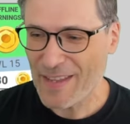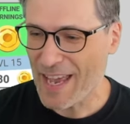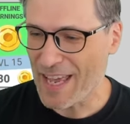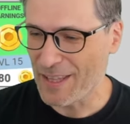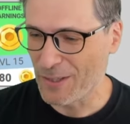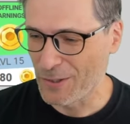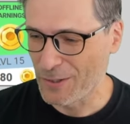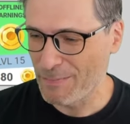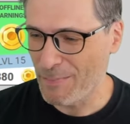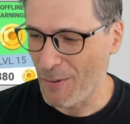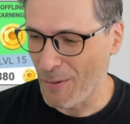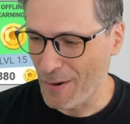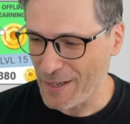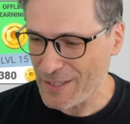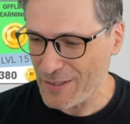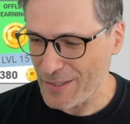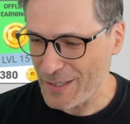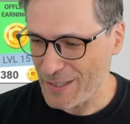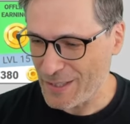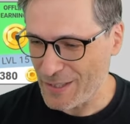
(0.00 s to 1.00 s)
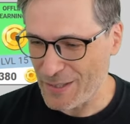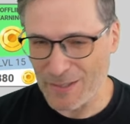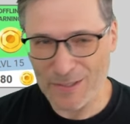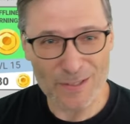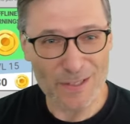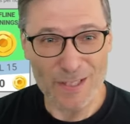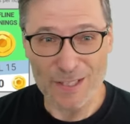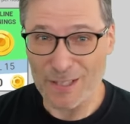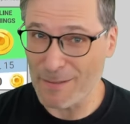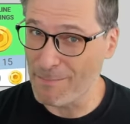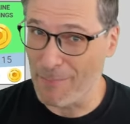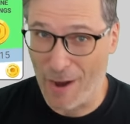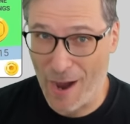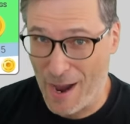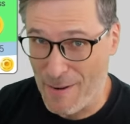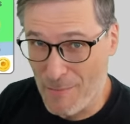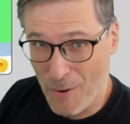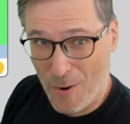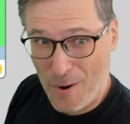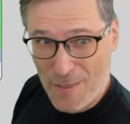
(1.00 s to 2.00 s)
And those points you can use to buy
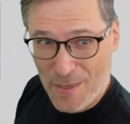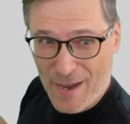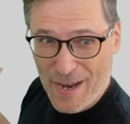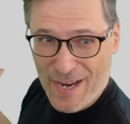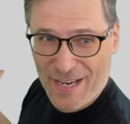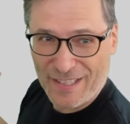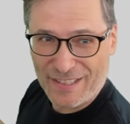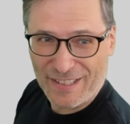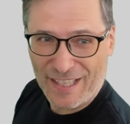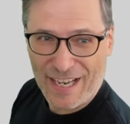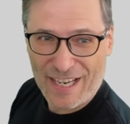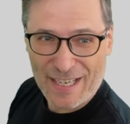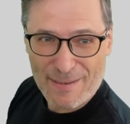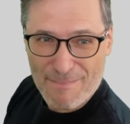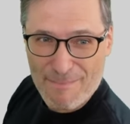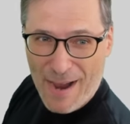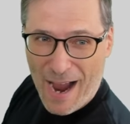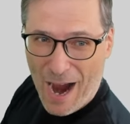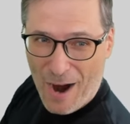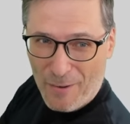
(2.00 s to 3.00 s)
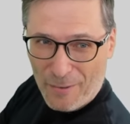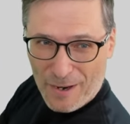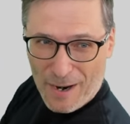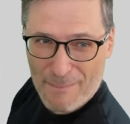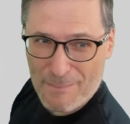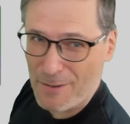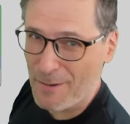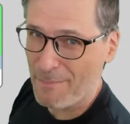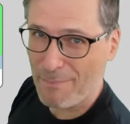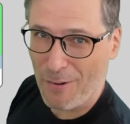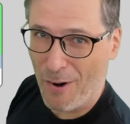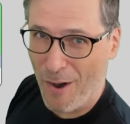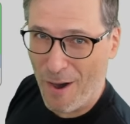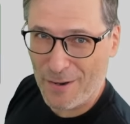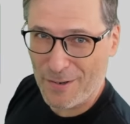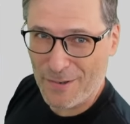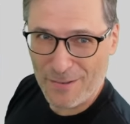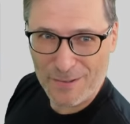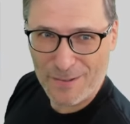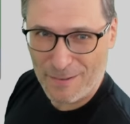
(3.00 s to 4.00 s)
more things, like power up your
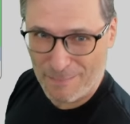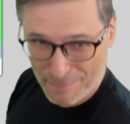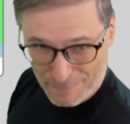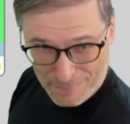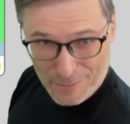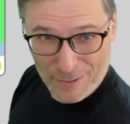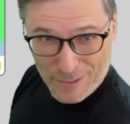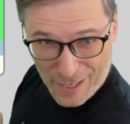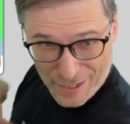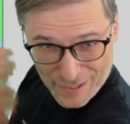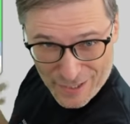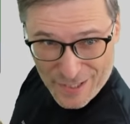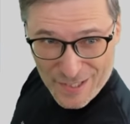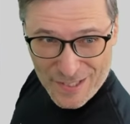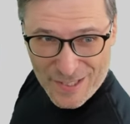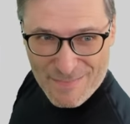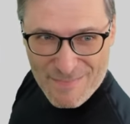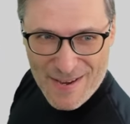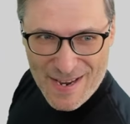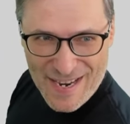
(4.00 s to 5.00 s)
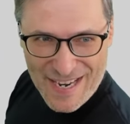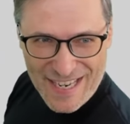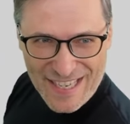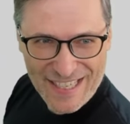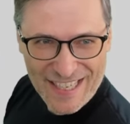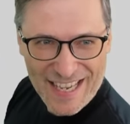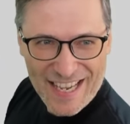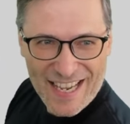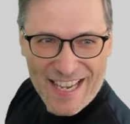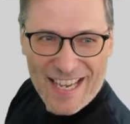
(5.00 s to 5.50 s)
produ- production speed.